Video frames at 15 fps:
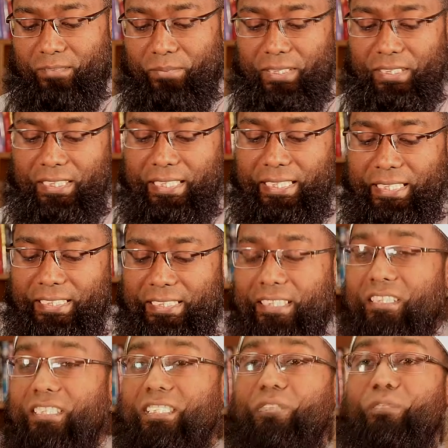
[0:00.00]
But the thing is,
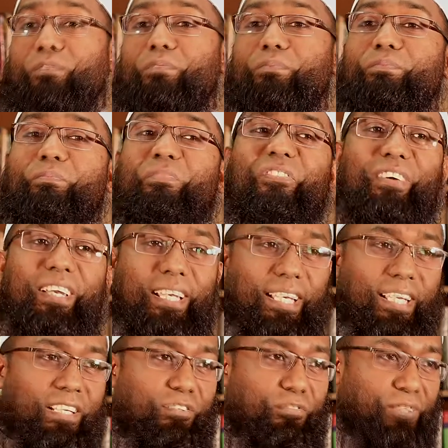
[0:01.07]
it's very,